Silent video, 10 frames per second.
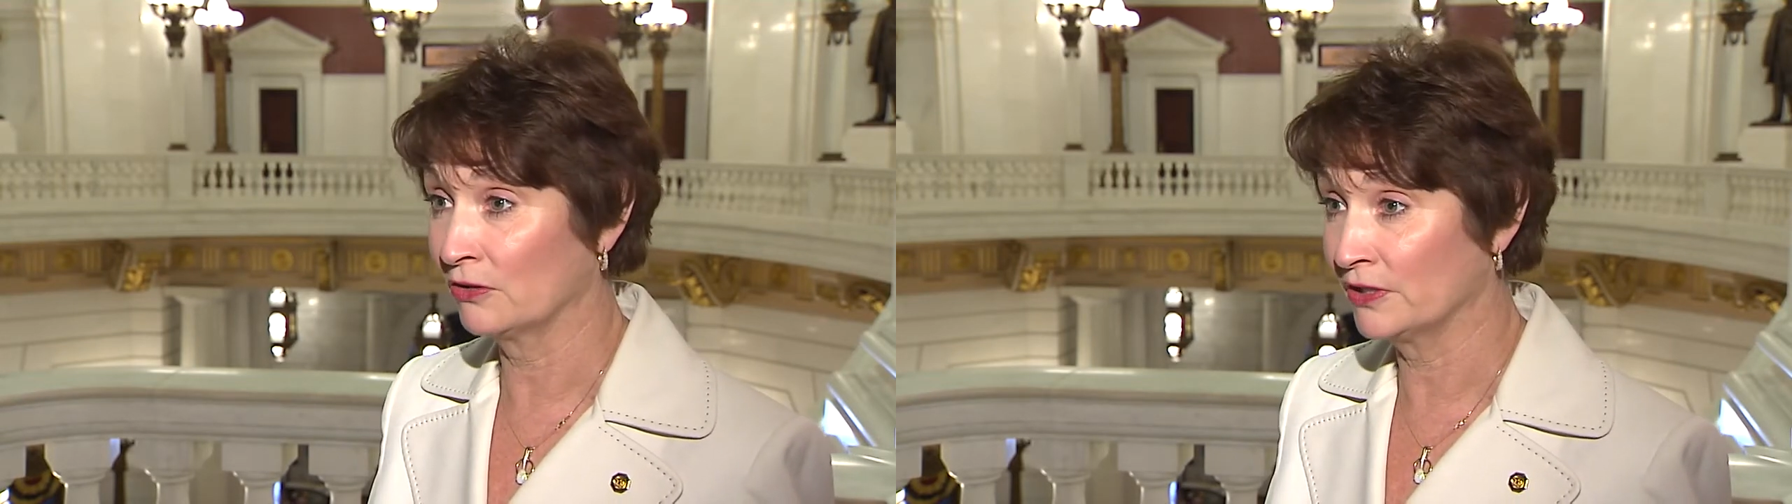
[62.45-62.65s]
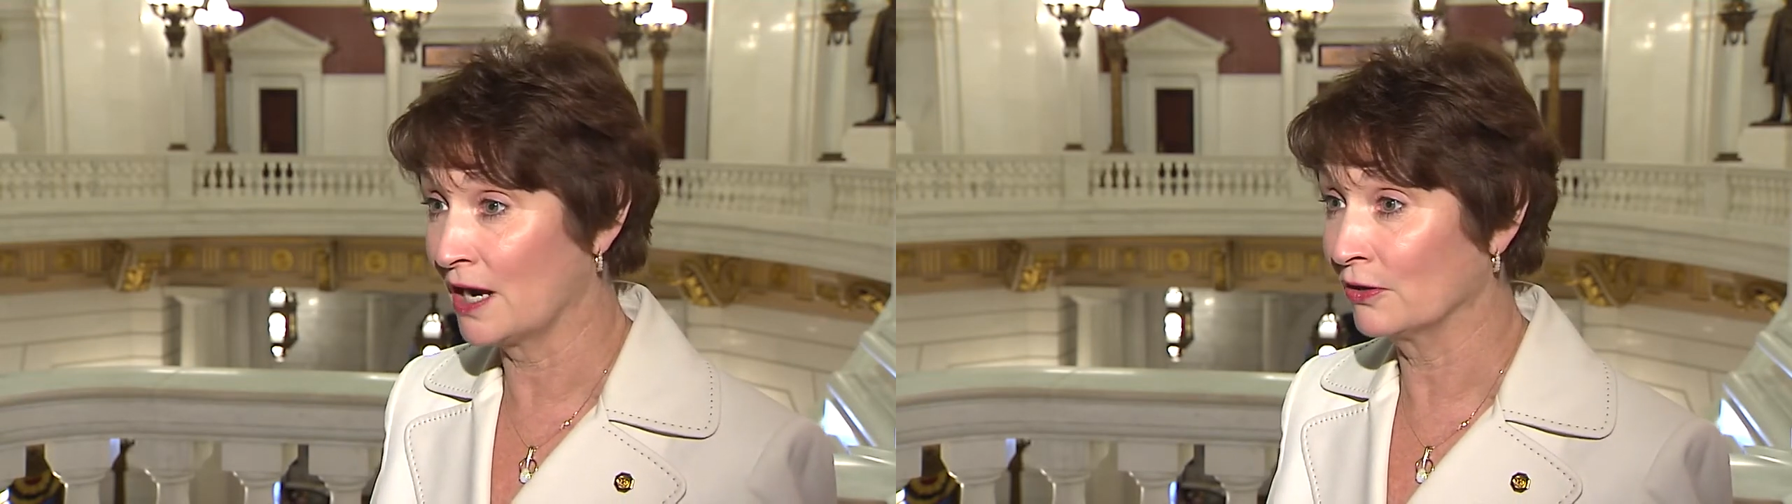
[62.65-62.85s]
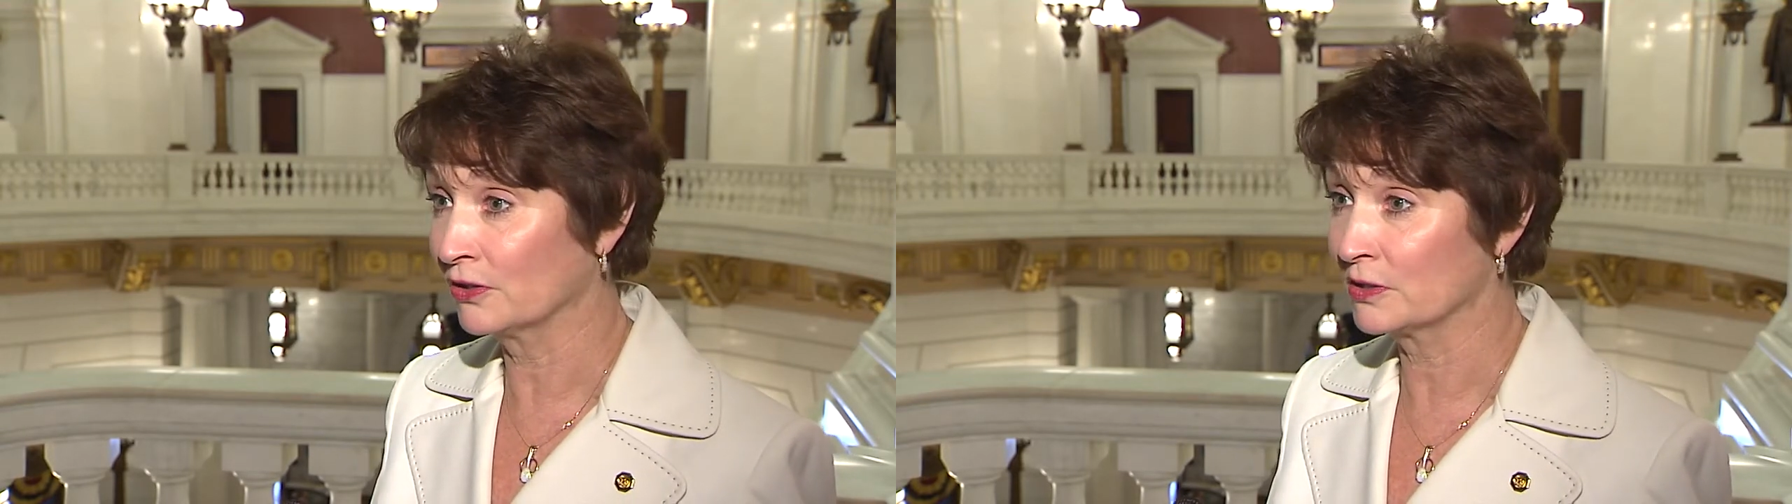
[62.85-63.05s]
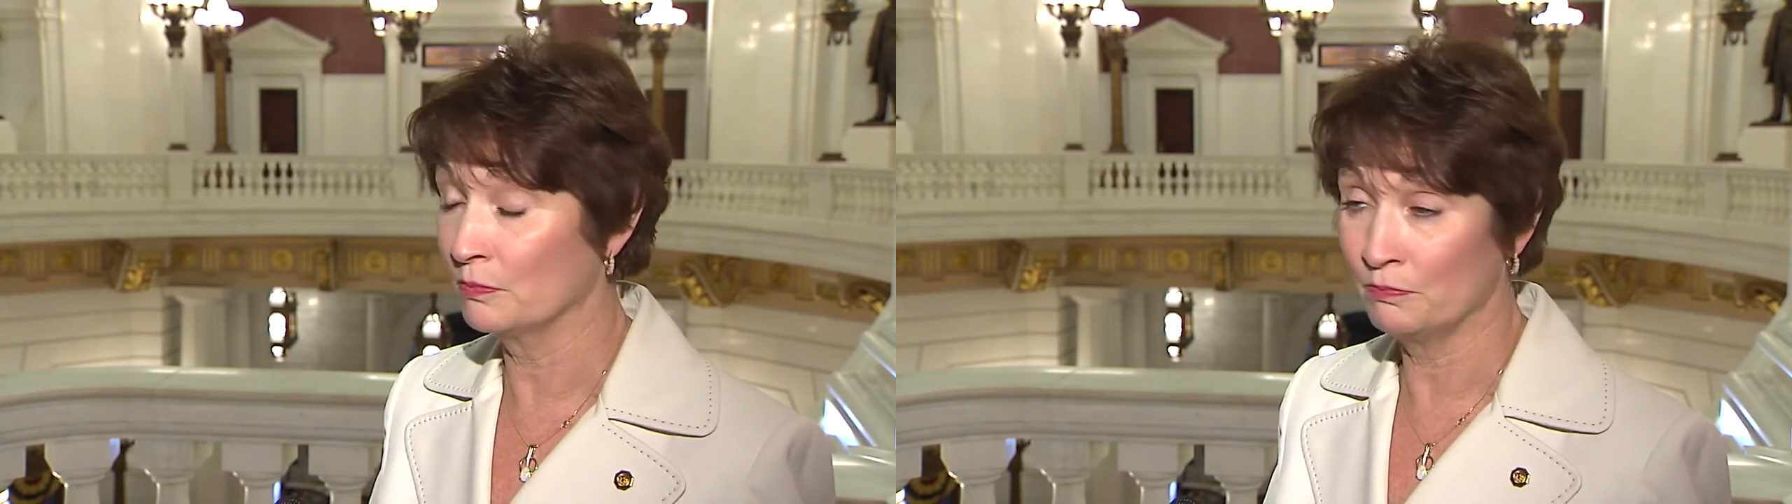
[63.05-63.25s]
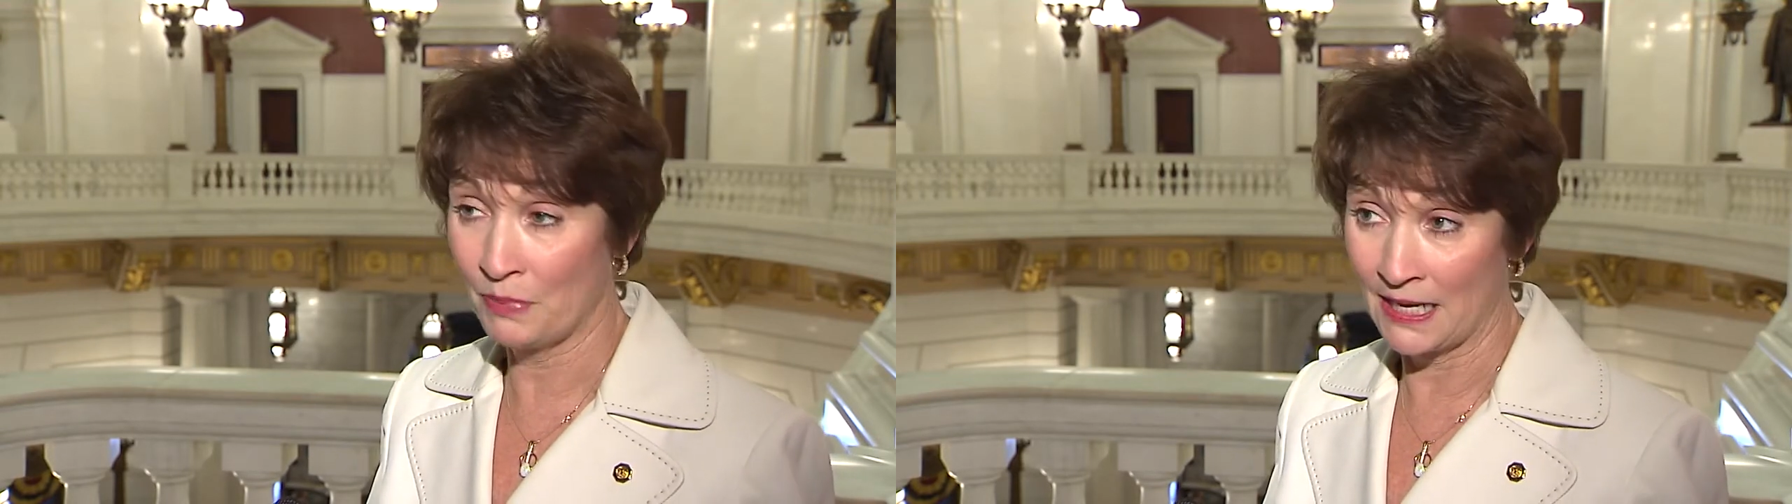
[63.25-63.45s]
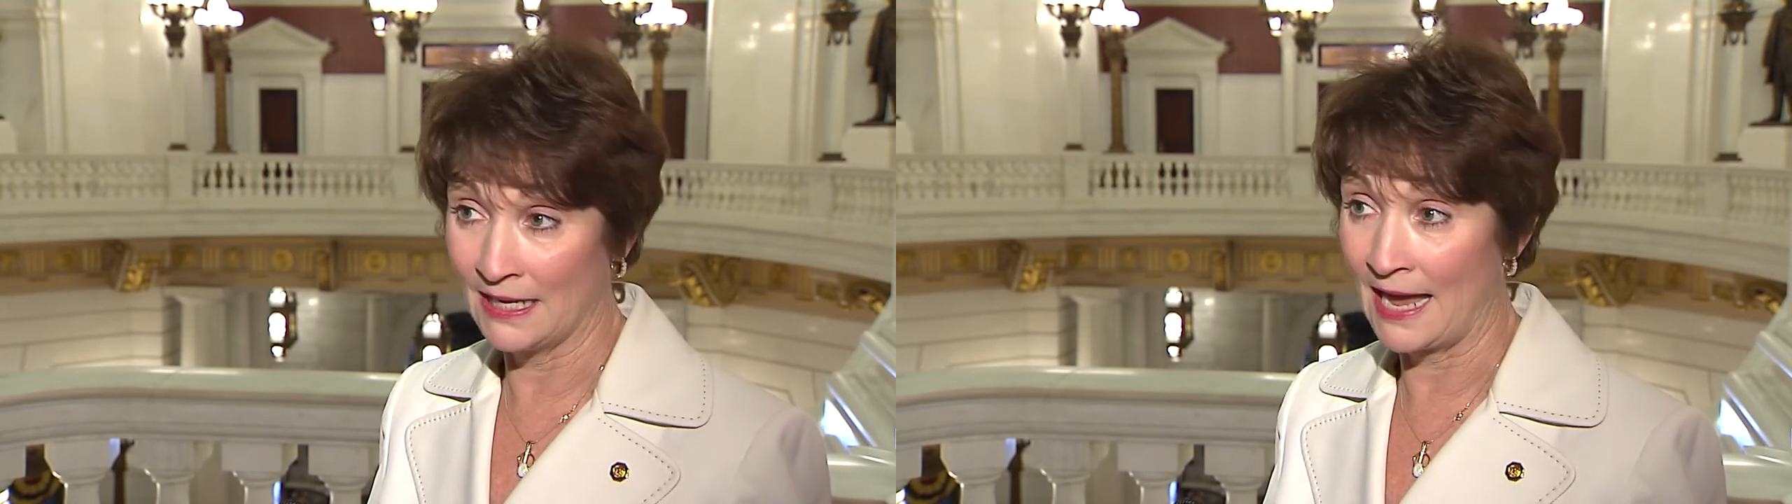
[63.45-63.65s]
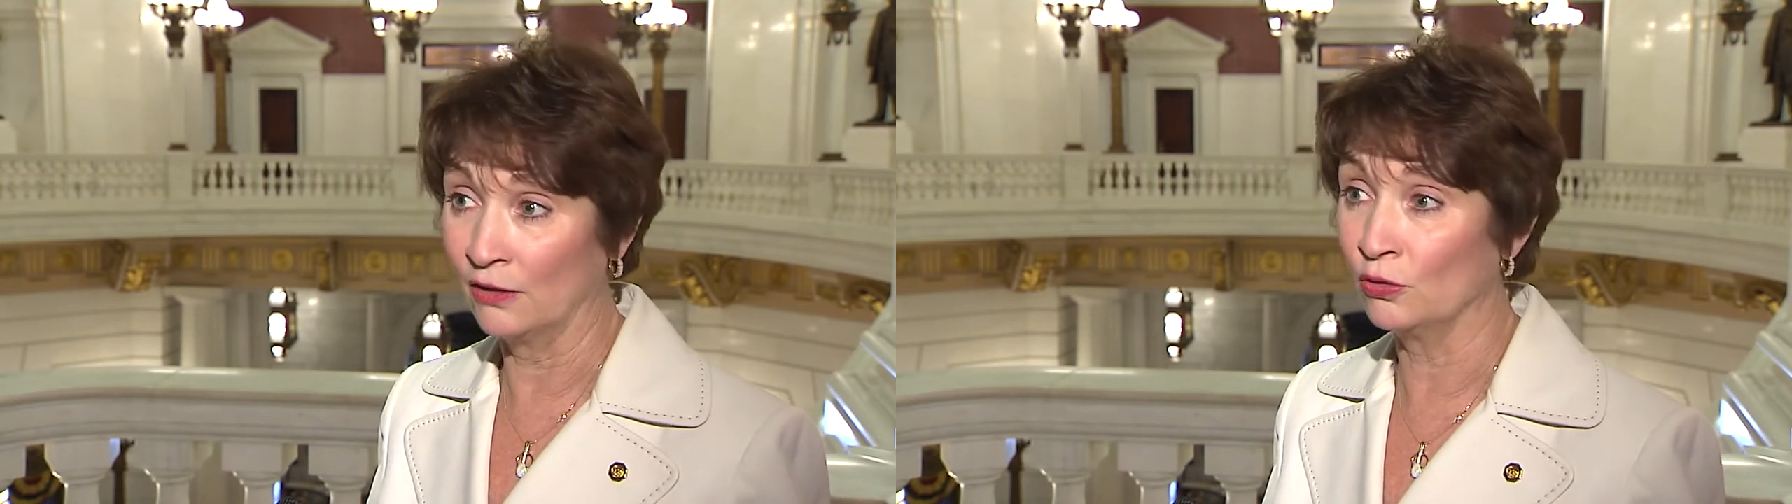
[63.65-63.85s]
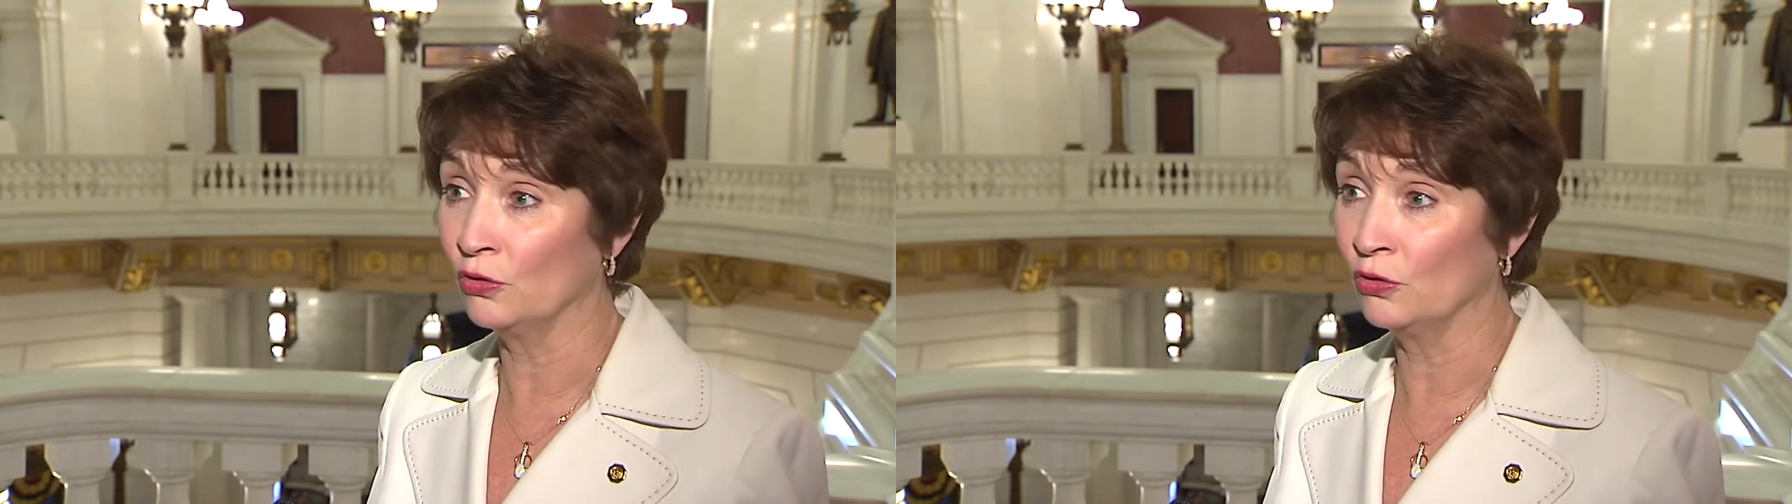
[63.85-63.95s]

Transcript: dollars paid out